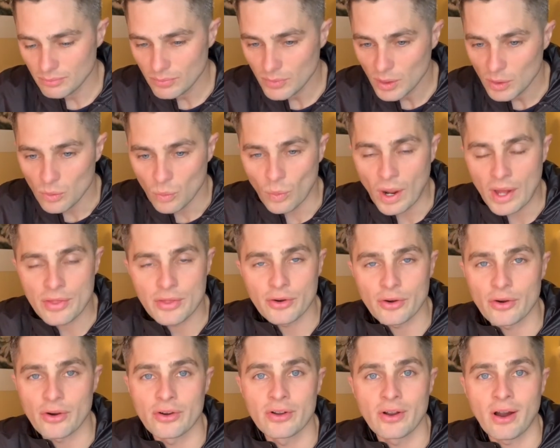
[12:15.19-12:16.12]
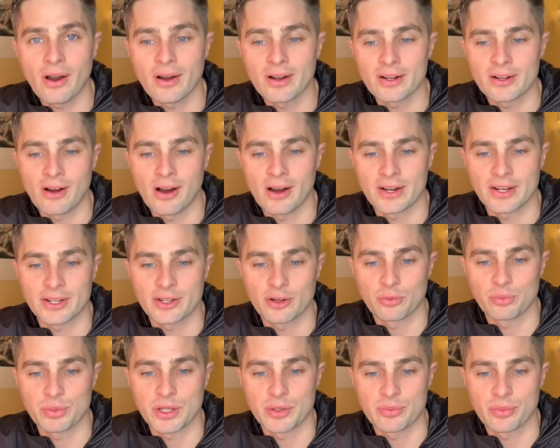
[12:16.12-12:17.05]
whether or not God healed
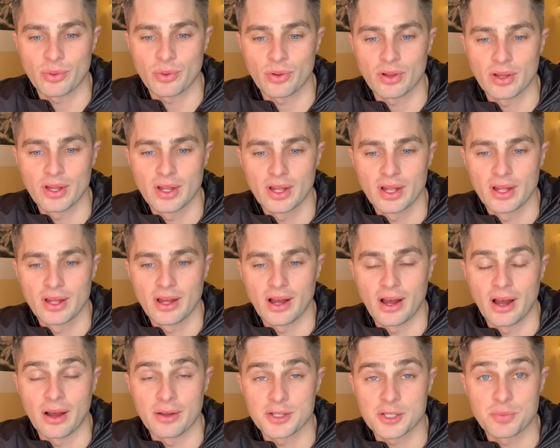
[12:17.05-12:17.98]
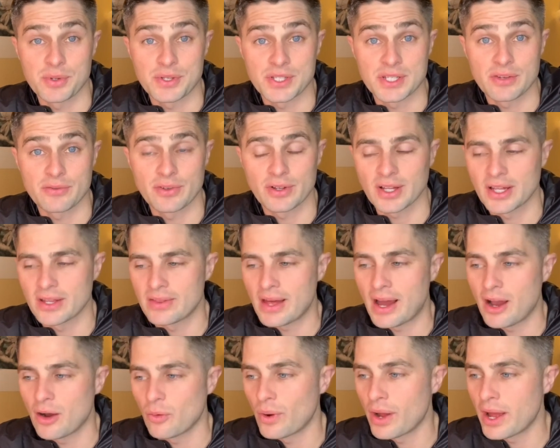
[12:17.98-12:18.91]
people specifically
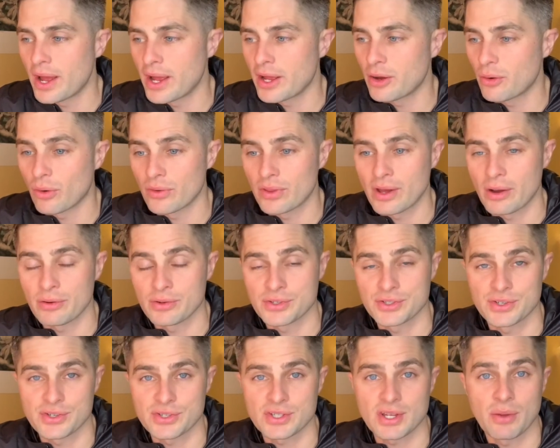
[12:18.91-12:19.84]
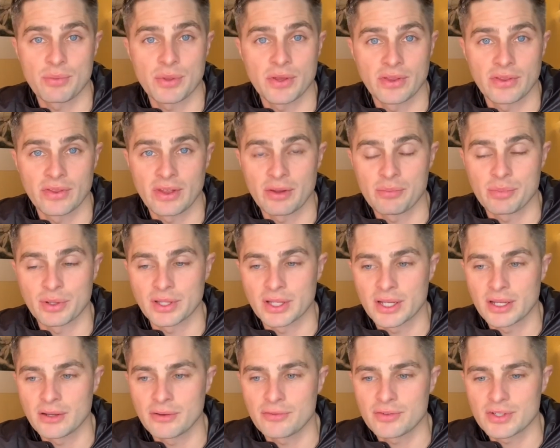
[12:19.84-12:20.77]
that way, or that was just something that they
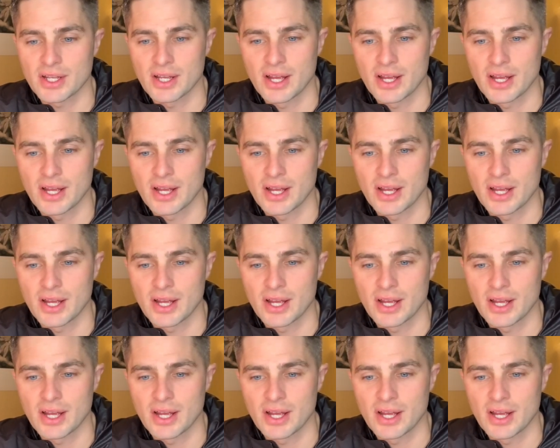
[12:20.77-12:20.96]
believed.